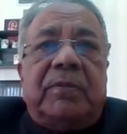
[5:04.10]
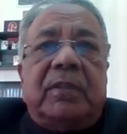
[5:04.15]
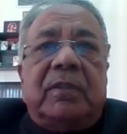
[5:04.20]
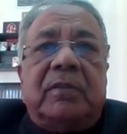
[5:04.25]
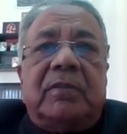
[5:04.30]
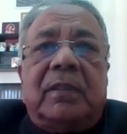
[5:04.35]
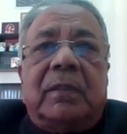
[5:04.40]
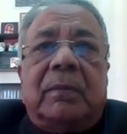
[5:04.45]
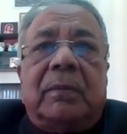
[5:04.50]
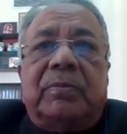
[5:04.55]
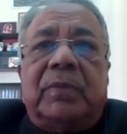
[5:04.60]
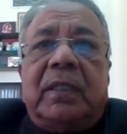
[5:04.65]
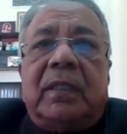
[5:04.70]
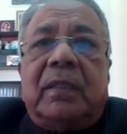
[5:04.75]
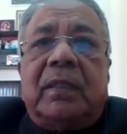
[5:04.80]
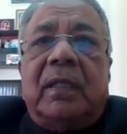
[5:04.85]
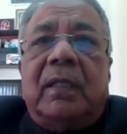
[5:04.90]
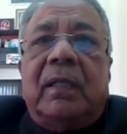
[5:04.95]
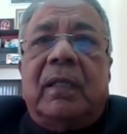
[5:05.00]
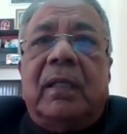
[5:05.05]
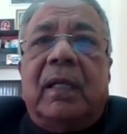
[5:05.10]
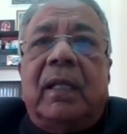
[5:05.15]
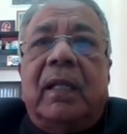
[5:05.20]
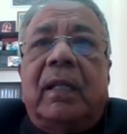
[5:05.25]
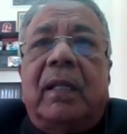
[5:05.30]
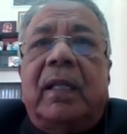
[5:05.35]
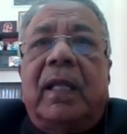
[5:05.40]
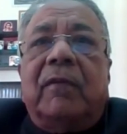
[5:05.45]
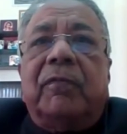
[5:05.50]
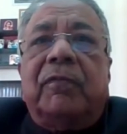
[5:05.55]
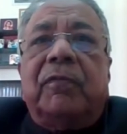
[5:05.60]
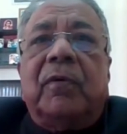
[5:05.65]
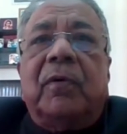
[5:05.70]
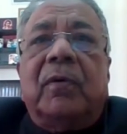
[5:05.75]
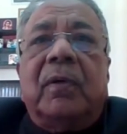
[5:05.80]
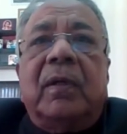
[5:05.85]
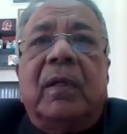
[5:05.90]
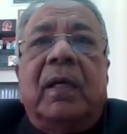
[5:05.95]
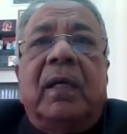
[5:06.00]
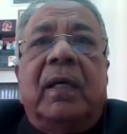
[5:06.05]
and subject, and
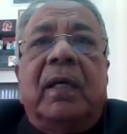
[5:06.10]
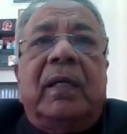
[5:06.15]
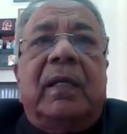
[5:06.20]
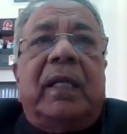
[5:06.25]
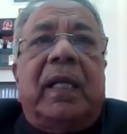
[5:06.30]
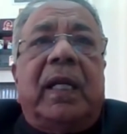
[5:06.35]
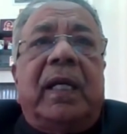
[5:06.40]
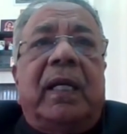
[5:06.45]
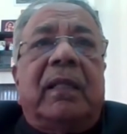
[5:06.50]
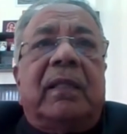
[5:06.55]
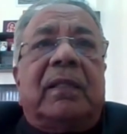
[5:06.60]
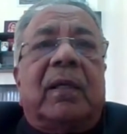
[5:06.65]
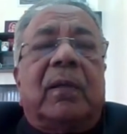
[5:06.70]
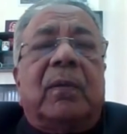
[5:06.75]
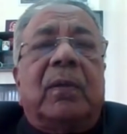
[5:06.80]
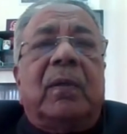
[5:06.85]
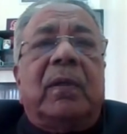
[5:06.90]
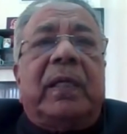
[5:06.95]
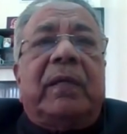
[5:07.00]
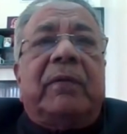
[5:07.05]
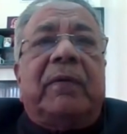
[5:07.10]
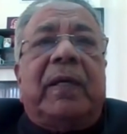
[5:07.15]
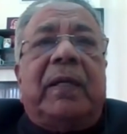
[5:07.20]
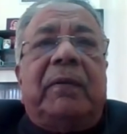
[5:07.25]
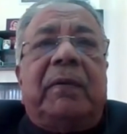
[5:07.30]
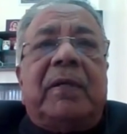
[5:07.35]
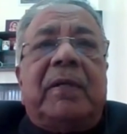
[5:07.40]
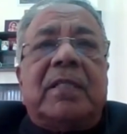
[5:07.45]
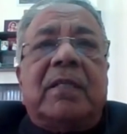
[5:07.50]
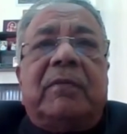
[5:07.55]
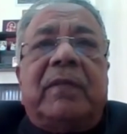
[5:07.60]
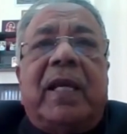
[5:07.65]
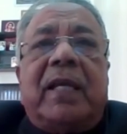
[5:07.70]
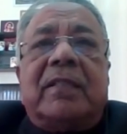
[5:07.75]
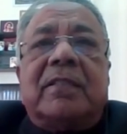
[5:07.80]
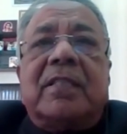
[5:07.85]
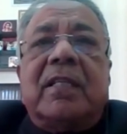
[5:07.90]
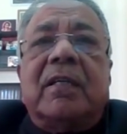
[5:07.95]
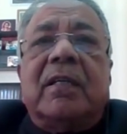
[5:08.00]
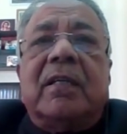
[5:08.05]
therefore need a thorough evaluation of the
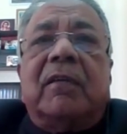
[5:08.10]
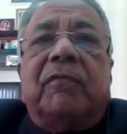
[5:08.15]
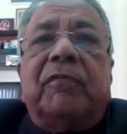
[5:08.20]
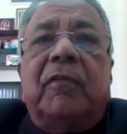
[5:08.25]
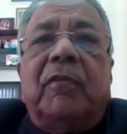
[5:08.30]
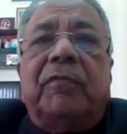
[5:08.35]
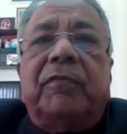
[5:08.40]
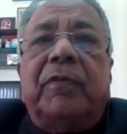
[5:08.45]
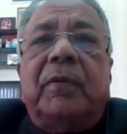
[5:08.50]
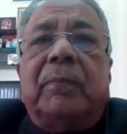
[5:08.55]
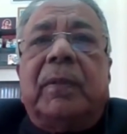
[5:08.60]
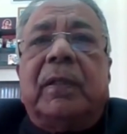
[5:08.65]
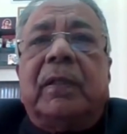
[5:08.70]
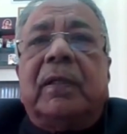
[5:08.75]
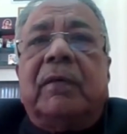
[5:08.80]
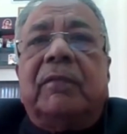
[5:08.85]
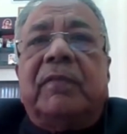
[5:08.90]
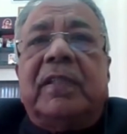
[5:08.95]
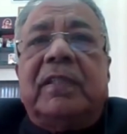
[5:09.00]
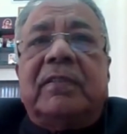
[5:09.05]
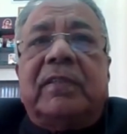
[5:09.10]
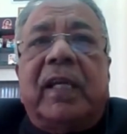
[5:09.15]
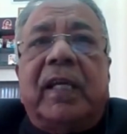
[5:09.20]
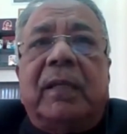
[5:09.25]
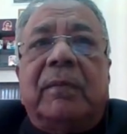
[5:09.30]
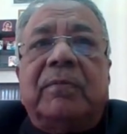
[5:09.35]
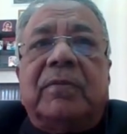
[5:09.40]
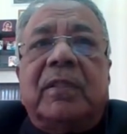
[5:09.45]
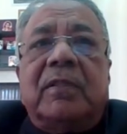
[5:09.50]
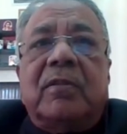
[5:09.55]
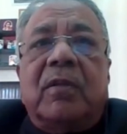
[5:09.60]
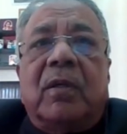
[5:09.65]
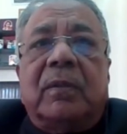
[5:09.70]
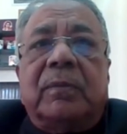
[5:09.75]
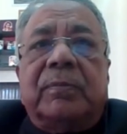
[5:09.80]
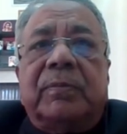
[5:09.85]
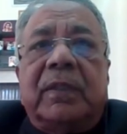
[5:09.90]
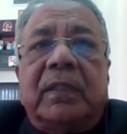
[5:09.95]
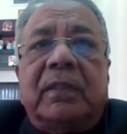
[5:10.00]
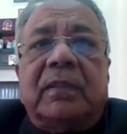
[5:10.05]
extent of fulfillment of these aims and
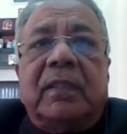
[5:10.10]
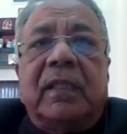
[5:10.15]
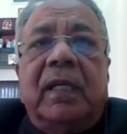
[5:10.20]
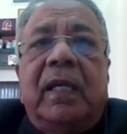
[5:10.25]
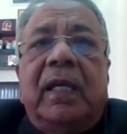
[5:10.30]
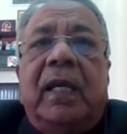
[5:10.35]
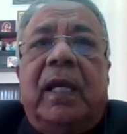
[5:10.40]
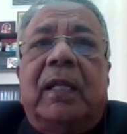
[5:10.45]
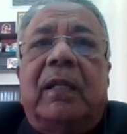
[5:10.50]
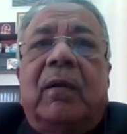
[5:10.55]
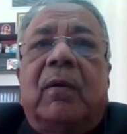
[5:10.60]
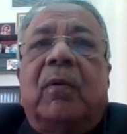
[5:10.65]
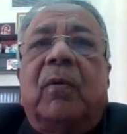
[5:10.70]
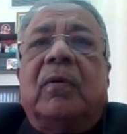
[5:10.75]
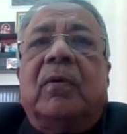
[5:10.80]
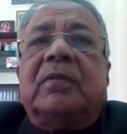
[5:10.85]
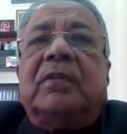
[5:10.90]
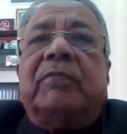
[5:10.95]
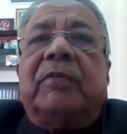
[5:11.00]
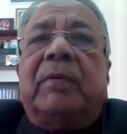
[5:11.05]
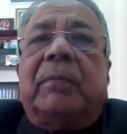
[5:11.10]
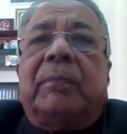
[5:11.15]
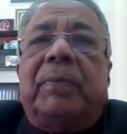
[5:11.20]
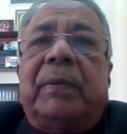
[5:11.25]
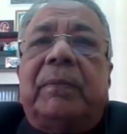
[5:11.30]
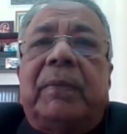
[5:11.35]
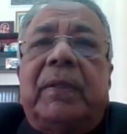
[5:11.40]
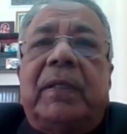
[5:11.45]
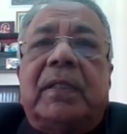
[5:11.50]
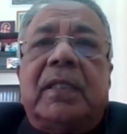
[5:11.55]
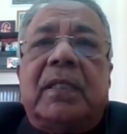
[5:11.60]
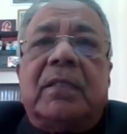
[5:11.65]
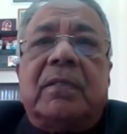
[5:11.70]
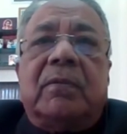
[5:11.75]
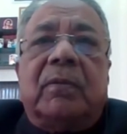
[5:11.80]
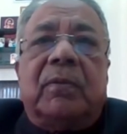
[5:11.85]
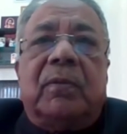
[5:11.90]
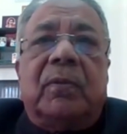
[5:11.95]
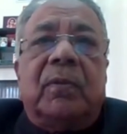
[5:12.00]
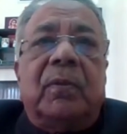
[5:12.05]
objects in the course of
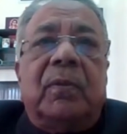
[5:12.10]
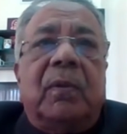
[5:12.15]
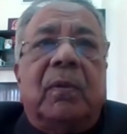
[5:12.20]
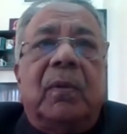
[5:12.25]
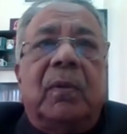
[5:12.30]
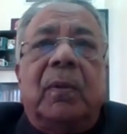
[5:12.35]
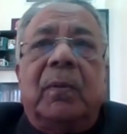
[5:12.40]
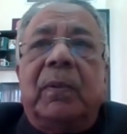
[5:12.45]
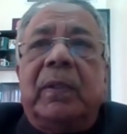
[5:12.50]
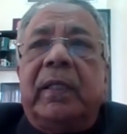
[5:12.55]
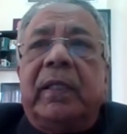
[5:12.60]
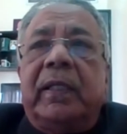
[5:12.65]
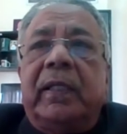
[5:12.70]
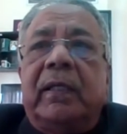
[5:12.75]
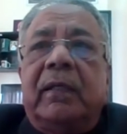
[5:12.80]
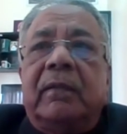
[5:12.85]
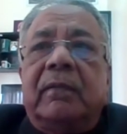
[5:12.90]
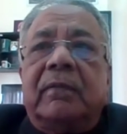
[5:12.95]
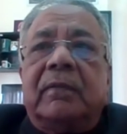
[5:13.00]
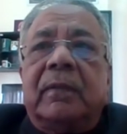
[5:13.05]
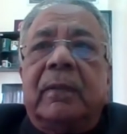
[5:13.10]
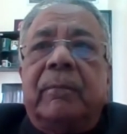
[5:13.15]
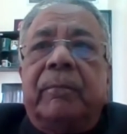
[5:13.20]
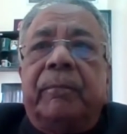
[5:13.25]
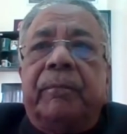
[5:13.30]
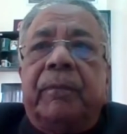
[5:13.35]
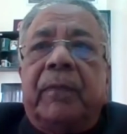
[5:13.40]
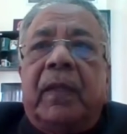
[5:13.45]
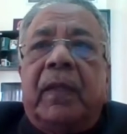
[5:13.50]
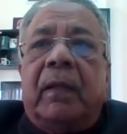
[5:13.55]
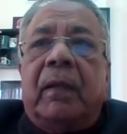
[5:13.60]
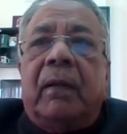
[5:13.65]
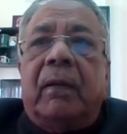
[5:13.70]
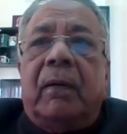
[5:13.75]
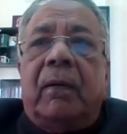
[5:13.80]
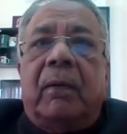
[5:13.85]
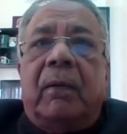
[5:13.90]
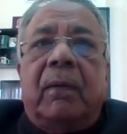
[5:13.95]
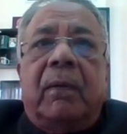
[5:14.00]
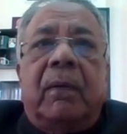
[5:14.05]
implementation of code over the years.
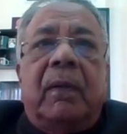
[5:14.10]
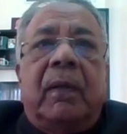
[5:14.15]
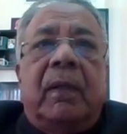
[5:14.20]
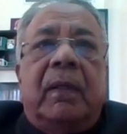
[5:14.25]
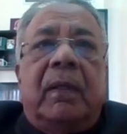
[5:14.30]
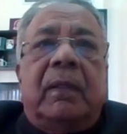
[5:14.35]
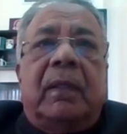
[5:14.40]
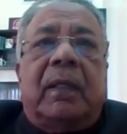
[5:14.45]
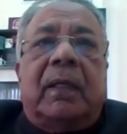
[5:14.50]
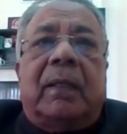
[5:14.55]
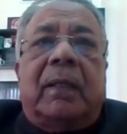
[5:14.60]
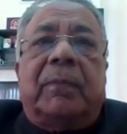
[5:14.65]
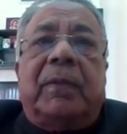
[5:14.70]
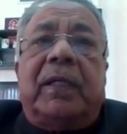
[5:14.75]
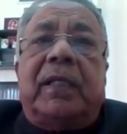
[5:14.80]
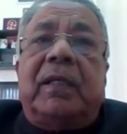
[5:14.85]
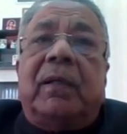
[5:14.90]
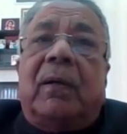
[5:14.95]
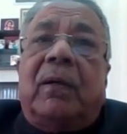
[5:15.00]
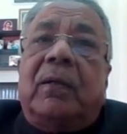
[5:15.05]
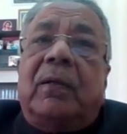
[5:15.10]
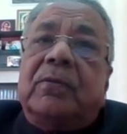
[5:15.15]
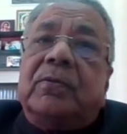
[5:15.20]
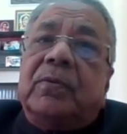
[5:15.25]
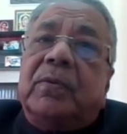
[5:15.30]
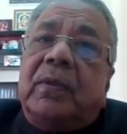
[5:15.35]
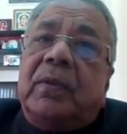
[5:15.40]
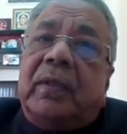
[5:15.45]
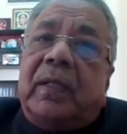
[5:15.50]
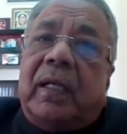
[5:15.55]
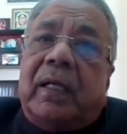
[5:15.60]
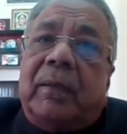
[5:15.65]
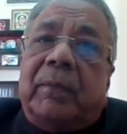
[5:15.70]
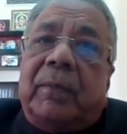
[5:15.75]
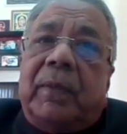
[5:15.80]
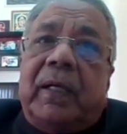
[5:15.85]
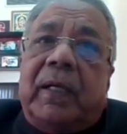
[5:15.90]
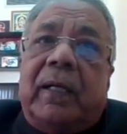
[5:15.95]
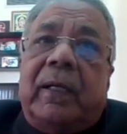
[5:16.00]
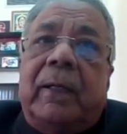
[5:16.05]
Now, the committee also
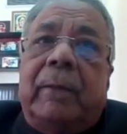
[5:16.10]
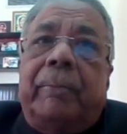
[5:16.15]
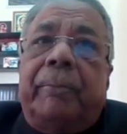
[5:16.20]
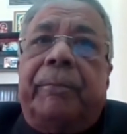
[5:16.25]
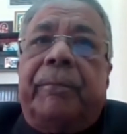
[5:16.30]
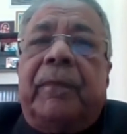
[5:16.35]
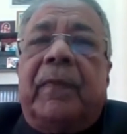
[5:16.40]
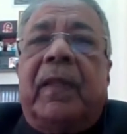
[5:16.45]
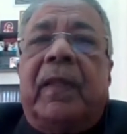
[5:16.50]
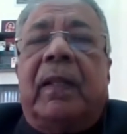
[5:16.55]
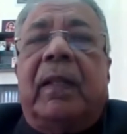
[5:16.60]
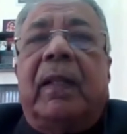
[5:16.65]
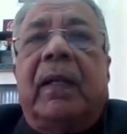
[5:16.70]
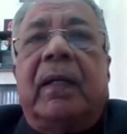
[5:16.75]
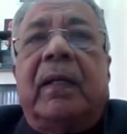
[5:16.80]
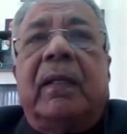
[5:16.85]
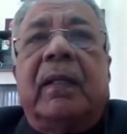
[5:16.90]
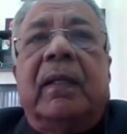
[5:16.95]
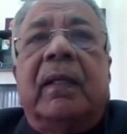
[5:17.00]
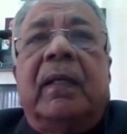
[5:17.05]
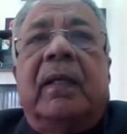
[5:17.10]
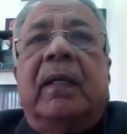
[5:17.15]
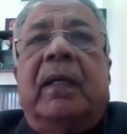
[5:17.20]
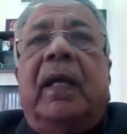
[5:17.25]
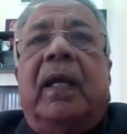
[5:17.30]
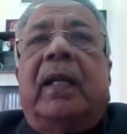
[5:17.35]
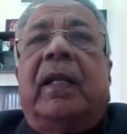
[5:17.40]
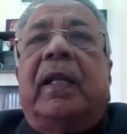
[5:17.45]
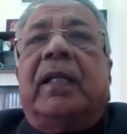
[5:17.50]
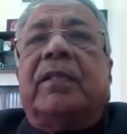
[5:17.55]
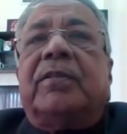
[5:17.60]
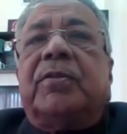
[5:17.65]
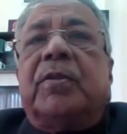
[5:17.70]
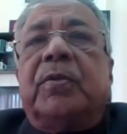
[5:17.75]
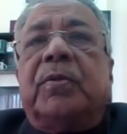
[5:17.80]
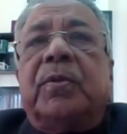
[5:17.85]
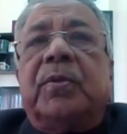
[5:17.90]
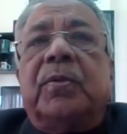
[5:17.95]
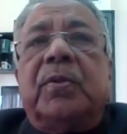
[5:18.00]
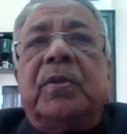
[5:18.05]
recommended that an
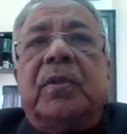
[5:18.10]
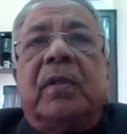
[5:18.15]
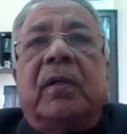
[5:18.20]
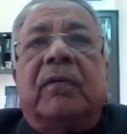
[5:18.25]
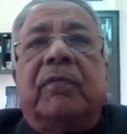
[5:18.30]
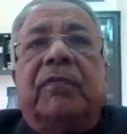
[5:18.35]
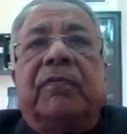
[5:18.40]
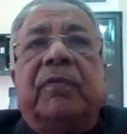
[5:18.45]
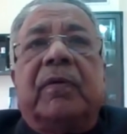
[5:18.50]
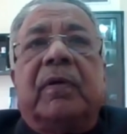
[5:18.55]
institution of